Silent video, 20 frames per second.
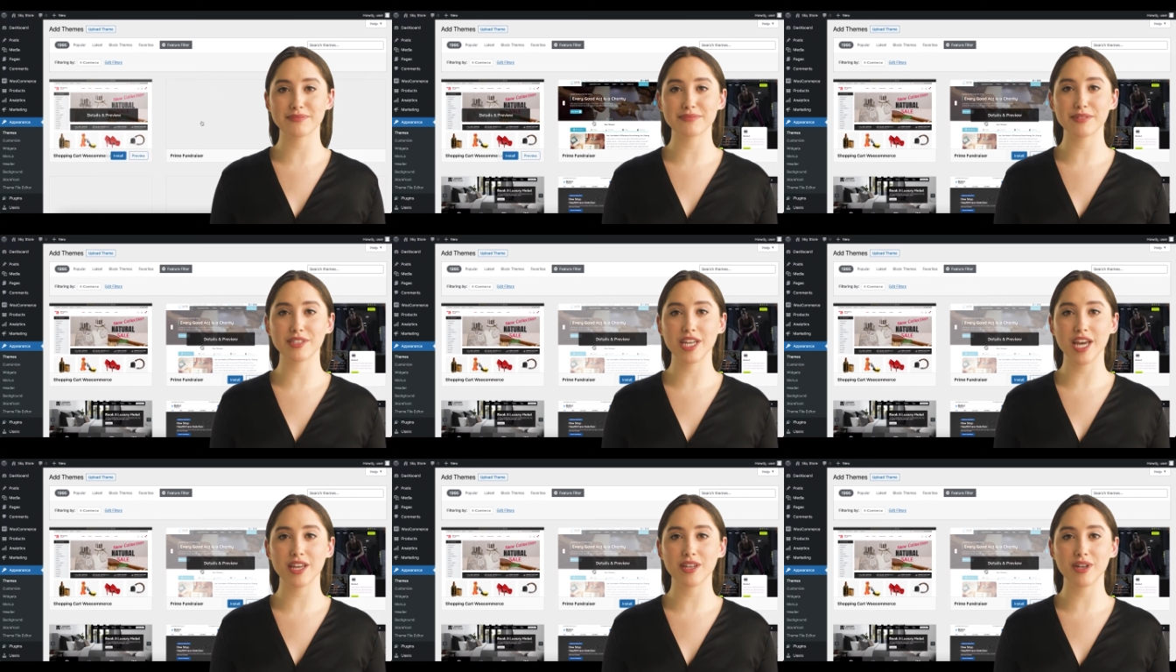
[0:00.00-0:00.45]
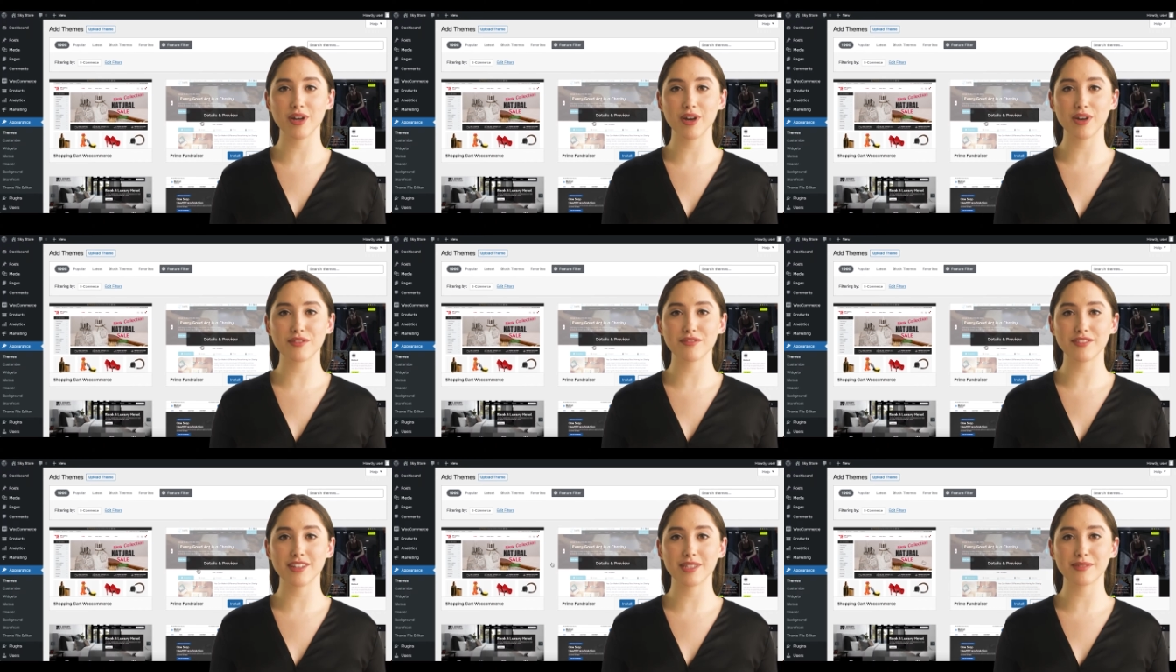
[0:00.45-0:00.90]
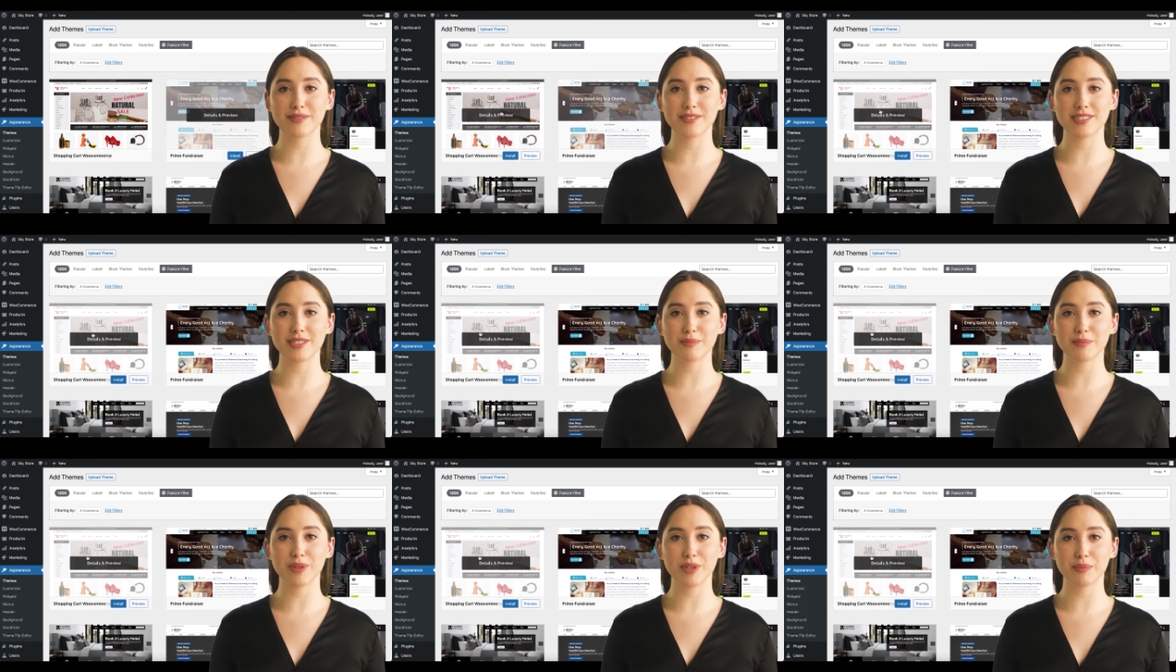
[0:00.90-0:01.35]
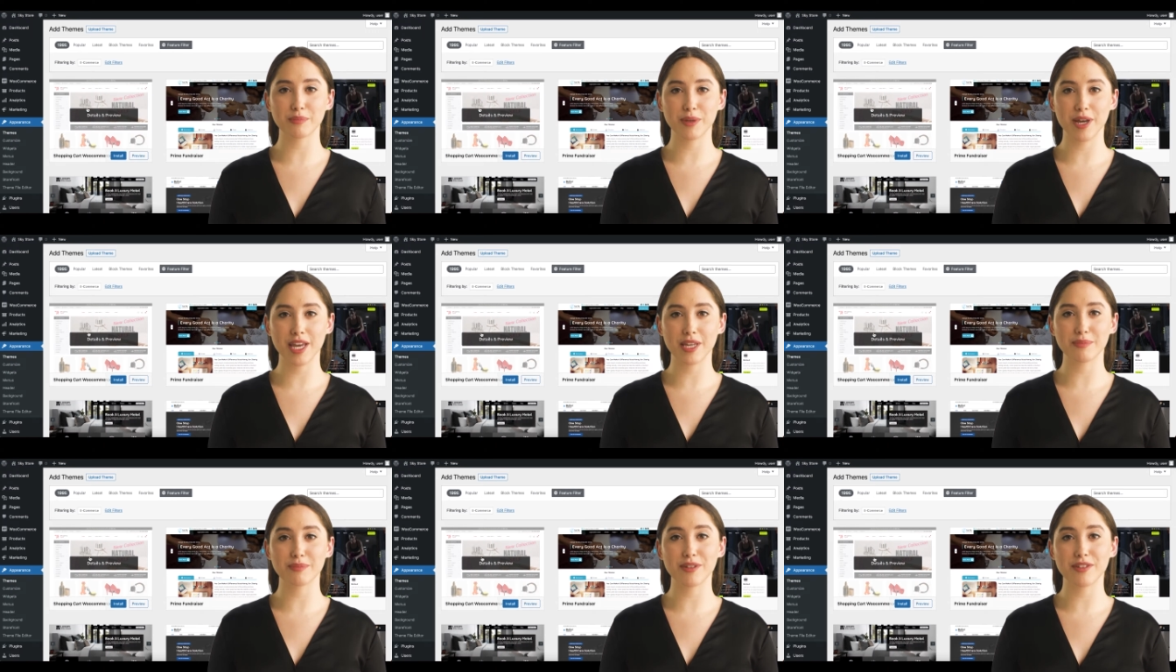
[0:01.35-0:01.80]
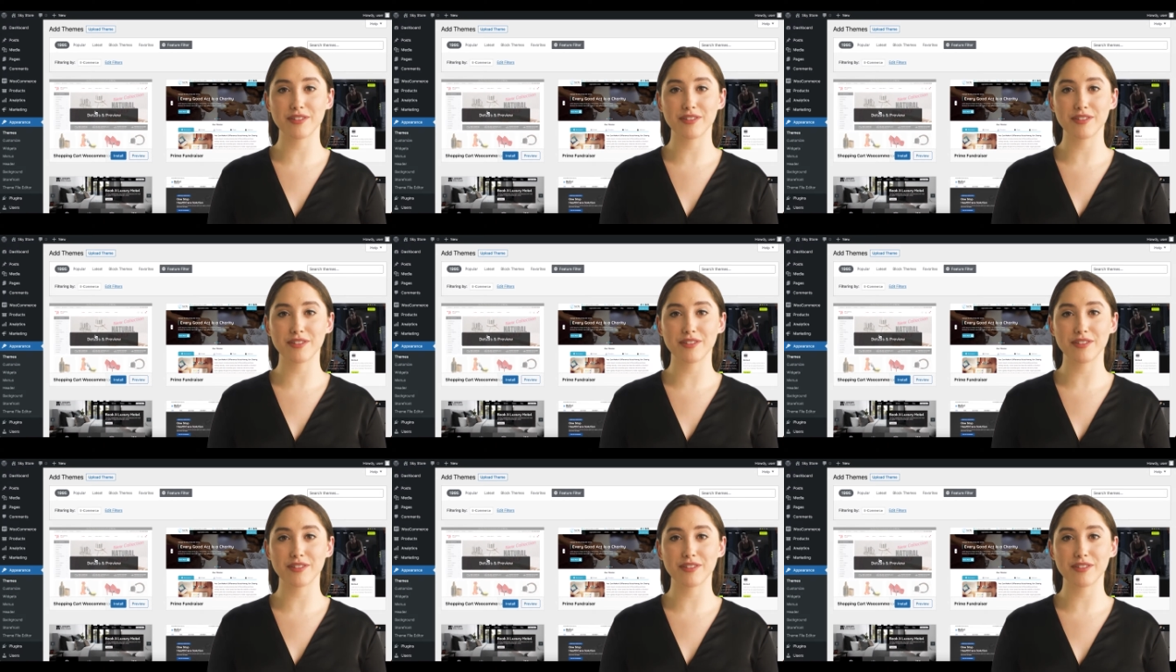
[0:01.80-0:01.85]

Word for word: Not all themes support product